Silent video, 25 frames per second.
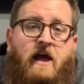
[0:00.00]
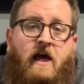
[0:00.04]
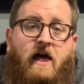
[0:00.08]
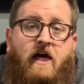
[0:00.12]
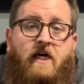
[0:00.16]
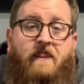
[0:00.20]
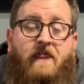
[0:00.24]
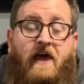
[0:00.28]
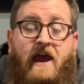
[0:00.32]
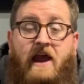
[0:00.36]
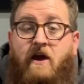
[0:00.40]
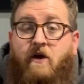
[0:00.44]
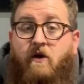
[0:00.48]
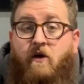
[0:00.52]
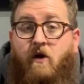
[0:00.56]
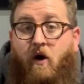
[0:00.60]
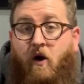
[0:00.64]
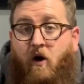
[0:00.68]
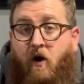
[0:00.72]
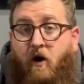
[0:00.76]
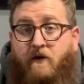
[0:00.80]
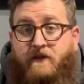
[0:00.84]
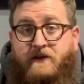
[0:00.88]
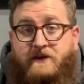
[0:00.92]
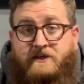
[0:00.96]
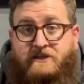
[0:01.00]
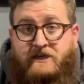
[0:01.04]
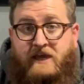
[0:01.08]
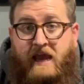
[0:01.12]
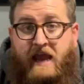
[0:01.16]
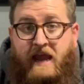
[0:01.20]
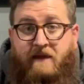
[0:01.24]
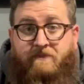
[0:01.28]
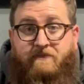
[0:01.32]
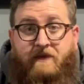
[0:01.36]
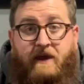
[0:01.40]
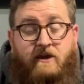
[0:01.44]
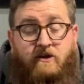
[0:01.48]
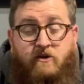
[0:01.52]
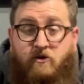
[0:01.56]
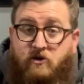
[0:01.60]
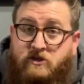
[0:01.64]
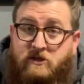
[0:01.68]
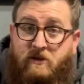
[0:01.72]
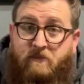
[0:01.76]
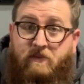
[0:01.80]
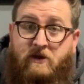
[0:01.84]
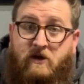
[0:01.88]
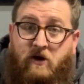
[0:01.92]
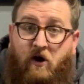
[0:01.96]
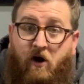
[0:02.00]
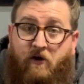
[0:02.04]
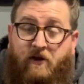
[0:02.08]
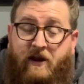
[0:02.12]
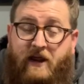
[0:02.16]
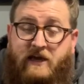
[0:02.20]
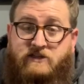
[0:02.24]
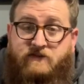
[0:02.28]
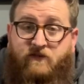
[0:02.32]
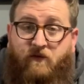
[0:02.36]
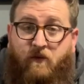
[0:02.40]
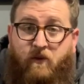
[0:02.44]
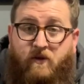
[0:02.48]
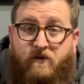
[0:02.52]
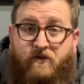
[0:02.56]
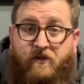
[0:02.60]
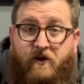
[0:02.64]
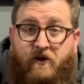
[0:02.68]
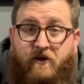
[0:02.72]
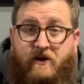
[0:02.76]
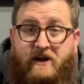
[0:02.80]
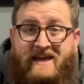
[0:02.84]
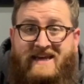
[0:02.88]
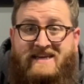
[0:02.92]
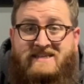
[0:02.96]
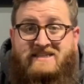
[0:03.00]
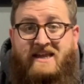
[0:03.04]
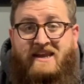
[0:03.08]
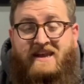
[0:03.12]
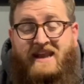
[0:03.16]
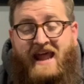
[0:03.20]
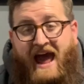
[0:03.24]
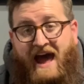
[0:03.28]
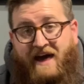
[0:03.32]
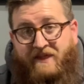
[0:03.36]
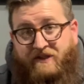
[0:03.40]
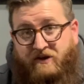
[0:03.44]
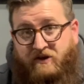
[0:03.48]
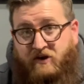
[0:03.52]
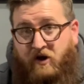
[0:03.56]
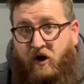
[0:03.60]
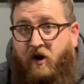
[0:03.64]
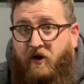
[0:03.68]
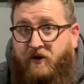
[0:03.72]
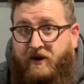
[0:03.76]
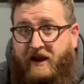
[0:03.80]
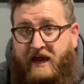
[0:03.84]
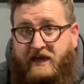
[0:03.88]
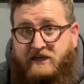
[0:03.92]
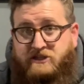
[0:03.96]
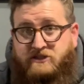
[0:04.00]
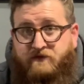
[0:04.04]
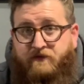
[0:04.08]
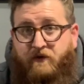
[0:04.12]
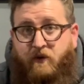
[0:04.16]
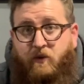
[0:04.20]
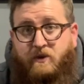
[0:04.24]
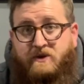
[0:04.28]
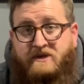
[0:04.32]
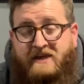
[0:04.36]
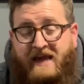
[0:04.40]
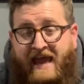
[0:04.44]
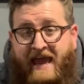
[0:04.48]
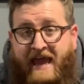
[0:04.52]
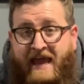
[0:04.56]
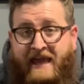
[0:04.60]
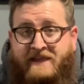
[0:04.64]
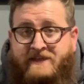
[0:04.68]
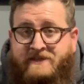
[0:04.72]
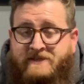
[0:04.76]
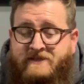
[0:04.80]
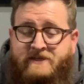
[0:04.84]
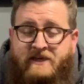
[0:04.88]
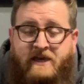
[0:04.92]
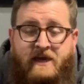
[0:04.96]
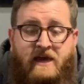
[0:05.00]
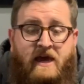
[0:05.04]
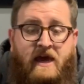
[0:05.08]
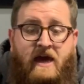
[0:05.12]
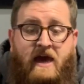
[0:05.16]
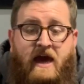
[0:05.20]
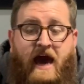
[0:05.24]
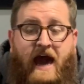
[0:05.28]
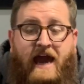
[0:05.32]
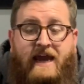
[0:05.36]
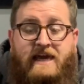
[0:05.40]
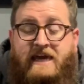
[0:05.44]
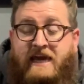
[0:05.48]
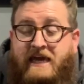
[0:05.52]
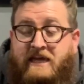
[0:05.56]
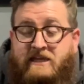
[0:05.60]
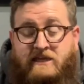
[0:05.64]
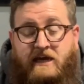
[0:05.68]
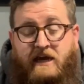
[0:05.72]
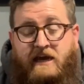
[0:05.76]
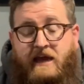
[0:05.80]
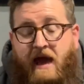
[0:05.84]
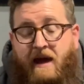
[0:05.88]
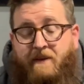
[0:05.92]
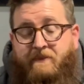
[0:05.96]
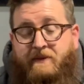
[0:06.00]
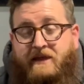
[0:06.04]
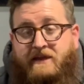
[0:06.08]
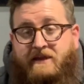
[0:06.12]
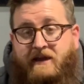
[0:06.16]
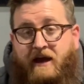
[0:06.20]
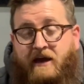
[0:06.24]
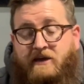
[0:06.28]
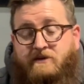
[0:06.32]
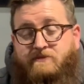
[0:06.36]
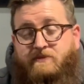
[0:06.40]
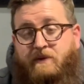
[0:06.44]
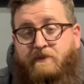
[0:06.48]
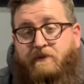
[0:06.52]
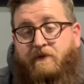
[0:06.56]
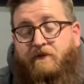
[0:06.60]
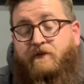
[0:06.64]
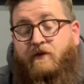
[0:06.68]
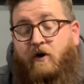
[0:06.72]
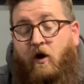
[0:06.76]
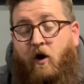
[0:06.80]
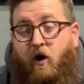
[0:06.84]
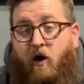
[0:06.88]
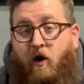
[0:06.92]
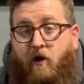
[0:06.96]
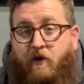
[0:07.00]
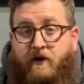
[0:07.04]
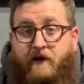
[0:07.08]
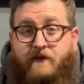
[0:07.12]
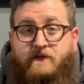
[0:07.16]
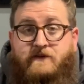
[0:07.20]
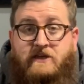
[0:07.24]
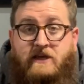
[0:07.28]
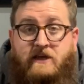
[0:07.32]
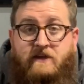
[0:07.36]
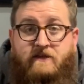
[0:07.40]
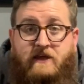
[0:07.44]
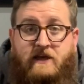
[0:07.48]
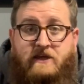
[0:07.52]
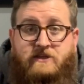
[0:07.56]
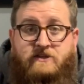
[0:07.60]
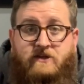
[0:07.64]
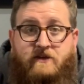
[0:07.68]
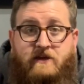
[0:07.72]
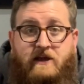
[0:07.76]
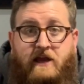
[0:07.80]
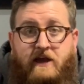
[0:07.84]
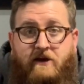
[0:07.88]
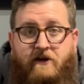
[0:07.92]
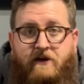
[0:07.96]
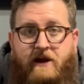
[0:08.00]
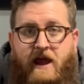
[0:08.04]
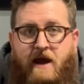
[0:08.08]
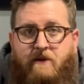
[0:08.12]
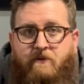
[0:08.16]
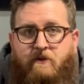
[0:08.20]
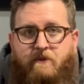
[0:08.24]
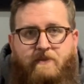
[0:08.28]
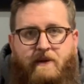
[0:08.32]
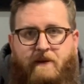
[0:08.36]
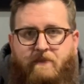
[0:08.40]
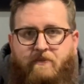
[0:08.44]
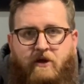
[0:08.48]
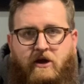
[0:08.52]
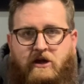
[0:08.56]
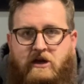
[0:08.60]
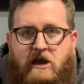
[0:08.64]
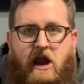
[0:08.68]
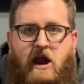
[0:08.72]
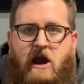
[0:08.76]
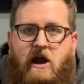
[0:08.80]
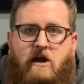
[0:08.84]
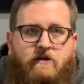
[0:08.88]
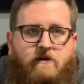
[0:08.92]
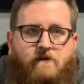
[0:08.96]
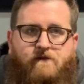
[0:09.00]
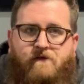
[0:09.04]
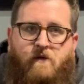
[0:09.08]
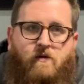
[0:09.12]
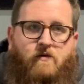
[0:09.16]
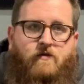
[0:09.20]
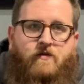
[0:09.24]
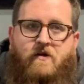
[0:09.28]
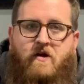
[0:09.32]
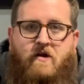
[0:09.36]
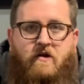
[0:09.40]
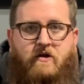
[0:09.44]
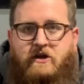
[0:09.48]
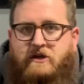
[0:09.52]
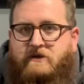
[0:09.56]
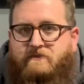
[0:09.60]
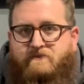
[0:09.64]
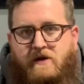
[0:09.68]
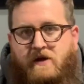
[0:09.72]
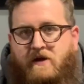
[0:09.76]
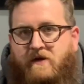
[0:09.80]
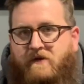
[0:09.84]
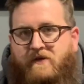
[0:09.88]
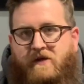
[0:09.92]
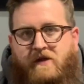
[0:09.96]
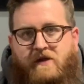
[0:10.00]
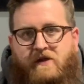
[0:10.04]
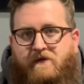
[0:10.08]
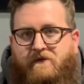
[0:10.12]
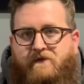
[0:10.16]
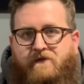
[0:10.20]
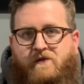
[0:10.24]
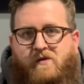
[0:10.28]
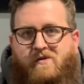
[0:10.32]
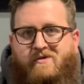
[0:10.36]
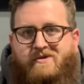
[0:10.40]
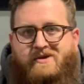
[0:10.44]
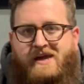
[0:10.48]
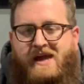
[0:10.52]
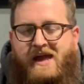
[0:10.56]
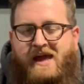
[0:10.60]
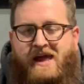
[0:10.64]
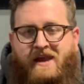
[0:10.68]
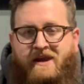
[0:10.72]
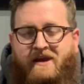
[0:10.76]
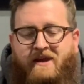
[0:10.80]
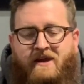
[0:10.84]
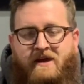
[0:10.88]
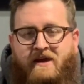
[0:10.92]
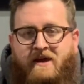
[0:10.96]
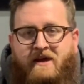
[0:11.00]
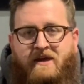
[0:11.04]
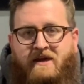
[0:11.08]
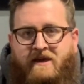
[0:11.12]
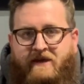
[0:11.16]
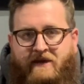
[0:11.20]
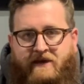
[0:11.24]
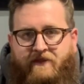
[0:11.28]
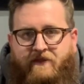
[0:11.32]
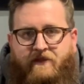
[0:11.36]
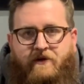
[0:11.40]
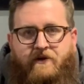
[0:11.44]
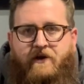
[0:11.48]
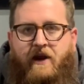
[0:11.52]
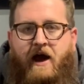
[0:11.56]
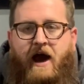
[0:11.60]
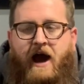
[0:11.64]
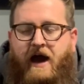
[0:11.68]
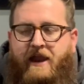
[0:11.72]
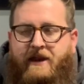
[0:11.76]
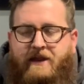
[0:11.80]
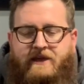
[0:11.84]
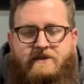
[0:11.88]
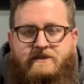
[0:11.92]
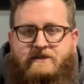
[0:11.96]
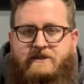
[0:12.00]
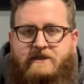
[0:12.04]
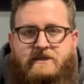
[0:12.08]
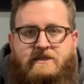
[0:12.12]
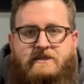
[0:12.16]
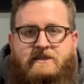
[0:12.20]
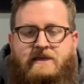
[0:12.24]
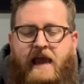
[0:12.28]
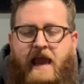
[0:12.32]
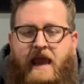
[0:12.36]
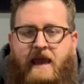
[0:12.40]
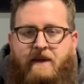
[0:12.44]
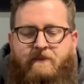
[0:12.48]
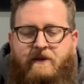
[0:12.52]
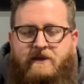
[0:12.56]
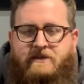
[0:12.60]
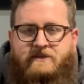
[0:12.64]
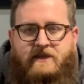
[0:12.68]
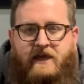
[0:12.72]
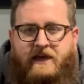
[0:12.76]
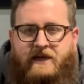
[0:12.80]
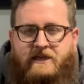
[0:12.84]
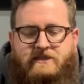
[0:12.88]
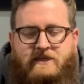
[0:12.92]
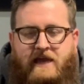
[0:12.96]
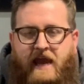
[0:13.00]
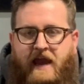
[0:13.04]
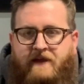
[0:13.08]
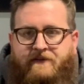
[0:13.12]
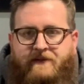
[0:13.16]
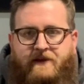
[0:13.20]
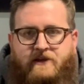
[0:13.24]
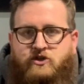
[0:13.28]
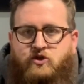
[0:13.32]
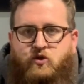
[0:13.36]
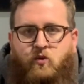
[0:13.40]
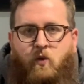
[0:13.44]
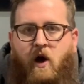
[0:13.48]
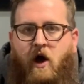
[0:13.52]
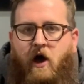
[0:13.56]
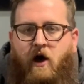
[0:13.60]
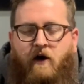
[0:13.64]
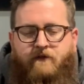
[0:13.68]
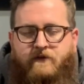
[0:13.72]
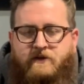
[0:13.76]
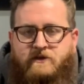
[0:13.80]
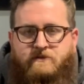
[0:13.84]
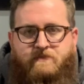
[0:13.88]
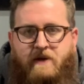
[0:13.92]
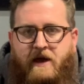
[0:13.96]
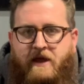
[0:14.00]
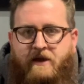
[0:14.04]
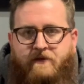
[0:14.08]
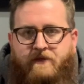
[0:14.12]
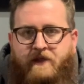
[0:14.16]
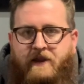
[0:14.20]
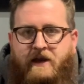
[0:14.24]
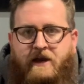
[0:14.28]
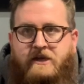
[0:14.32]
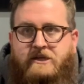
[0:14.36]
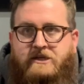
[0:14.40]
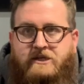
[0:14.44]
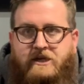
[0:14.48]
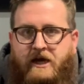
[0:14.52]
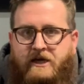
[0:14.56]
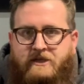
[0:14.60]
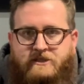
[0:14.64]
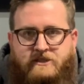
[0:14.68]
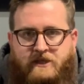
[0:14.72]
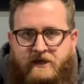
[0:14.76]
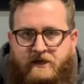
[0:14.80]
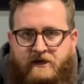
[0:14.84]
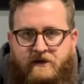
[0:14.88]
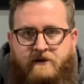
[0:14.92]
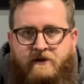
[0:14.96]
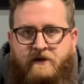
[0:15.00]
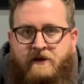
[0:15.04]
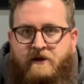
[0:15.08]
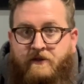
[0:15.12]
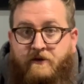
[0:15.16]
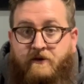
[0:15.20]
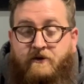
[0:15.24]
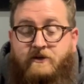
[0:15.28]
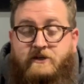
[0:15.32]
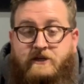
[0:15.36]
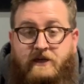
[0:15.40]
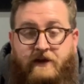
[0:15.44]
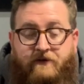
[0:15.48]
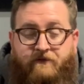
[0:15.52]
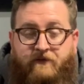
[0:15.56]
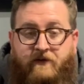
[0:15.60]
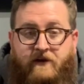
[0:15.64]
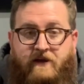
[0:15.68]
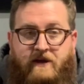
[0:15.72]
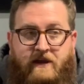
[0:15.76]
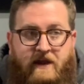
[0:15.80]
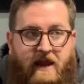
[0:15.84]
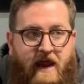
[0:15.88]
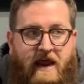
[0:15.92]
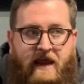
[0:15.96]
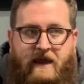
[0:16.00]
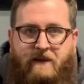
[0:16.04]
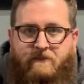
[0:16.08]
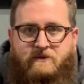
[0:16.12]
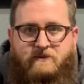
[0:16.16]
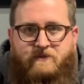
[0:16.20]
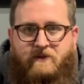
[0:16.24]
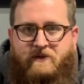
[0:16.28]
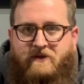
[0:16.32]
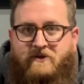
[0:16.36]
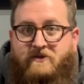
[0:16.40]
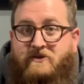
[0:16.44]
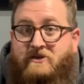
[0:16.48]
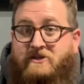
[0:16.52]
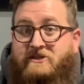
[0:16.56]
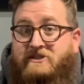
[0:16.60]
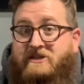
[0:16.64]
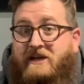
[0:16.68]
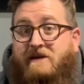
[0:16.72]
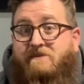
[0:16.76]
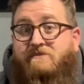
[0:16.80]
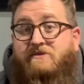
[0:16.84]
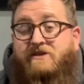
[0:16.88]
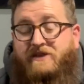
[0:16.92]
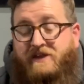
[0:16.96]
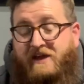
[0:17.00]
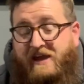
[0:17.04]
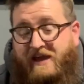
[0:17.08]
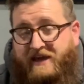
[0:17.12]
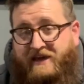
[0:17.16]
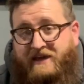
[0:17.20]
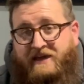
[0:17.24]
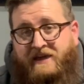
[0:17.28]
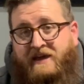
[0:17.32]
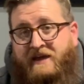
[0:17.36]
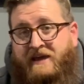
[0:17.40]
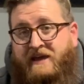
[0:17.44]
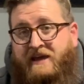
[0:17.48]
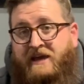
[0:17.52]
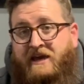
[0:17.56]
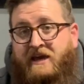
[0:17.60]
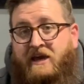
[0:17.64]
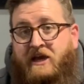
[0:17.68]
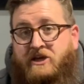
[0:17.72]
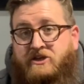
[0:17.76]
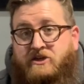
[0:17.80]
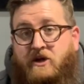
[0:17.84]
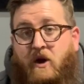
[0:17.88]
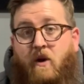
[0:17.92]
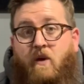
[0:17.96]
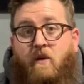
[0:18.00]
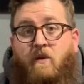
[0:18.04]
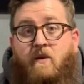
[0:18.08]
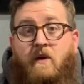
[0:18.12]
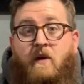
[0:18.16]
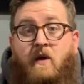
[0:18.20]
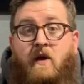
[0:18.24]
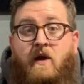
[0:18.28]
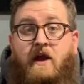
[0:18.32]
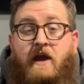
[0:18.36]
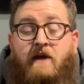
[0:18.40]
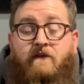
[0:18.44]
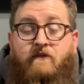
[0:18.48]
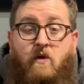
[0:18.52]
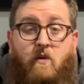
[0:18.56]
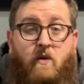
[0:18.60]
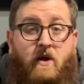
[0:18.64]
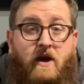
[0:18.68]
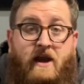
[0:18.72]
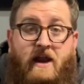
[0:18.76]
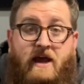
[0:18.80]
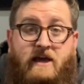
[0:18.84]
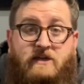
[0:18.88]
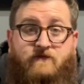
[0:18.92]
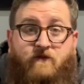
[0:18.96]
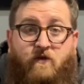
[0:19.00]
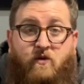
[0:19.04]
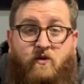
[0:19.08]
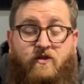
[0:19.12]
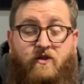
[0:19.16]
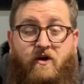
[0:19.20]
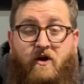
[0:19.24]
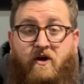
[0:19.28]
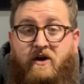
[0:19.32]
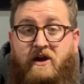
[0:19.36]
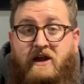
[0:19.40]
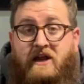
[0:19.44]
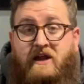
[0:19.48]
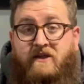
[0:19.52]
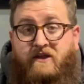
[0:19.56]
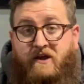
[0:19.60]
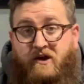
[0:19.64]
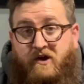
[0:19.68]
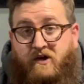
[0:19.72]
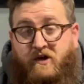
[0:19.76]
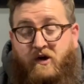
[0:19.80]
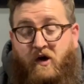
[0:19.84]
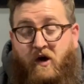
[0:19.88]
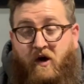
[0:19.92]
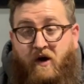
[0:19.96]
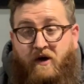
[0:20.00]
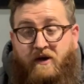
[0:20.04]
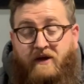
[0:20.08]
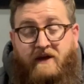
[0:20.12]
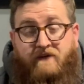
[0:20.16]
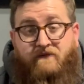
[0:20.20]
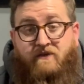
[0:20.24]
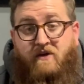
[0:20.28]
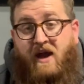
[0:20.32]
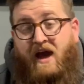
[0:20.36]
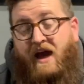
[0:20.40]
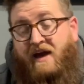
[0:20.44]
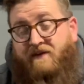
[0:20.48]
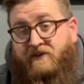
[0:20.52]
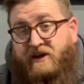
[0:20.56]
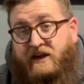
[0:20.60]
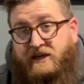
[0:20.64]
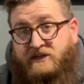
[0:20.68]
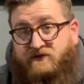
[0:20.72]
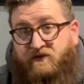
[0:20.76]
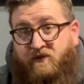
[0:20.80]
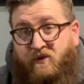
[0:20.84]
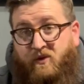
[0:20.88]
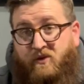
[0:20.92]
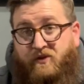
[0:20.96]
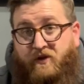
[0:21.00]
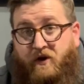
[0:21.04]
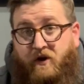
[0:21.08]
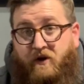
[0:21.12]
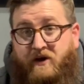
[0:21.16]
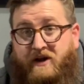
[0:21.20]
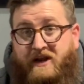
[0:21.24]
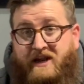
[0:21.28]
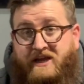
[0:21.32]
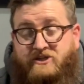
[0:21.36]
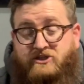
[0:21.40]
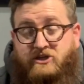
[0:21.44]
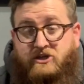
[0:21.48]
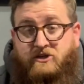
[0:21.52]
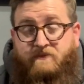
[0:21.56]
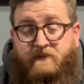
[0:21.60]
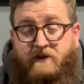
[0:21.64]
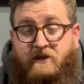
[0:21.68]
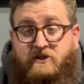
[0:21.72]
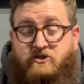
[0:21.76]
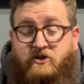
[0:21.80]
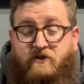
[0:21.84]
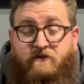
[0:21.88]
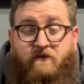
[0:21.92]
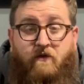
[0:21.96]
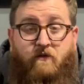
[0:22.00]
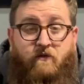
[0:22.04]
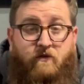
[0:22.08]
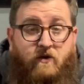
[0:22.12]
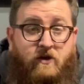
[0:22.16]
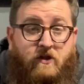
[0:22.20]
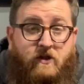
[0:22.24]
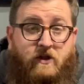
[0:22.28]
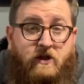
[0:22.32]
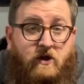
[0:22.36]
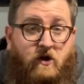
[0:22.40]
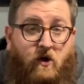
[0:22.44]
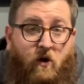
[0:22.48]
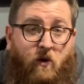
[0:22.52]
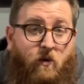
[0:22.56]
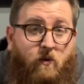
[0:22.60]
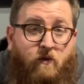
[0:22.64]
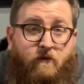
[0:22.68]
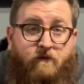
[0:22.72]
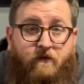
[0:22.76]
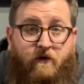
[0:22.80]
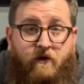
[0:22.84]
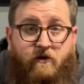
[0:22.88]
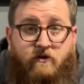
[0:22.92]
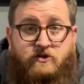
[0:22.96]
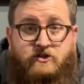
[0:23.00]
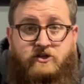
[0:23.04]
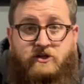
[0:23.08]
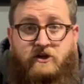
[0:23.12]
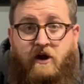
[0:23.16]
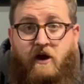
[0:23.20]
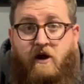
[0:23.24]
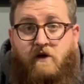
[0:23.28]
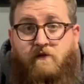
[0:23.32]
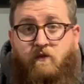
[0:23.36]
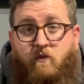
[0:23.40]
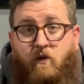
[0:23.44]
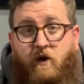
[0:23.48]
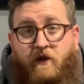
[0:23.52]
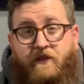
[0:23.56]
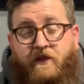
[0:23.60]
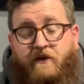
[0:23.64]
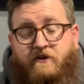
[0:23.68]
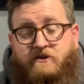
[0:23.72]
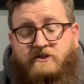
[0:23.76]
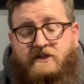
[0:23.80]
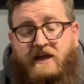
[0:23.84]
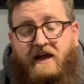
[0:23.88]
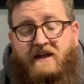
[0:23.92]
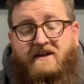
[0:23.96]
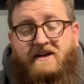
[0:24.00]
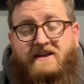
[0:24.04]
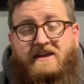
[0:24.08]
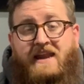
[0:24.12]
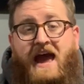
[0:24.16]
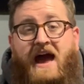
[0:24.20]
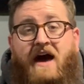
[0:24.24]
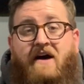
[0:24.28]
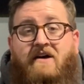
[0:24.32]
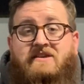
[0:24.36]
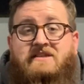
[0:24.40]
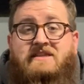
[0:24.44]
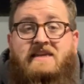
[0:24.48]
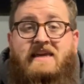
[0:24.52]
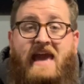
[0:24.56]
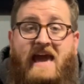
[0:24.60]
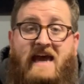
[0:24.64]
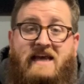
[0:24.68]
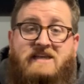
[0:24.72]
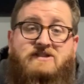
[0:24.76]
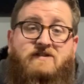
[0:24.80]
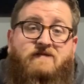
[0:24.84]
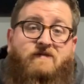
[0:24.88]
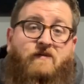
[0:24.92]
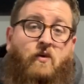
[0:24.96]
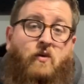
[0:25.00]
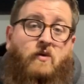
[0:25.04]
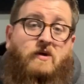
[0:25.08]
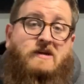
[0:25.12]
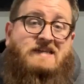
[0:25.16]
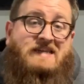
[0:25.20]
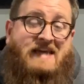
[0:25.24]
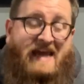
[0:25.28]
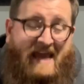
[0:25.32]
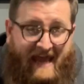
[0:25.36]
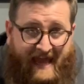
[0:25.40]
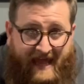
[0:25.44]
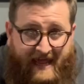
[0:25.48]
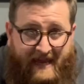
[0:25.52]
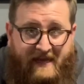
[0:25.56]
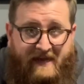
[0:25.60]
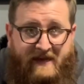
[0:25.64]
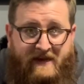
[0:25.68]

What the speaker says: They are all the same. They used to be called S430s. Now they're called S410s. I can't tell you how many times people have called or I've seen things on the internet where people are like, yeah, the 430 is better than the 410. They're not. It's the same. It's like saying that 12 is better than a dozen. They're different names, but they're the same thing. So if you want an S430, they're gone. If you have an S430, it just means you have a really old version of what they're selling now is the S410.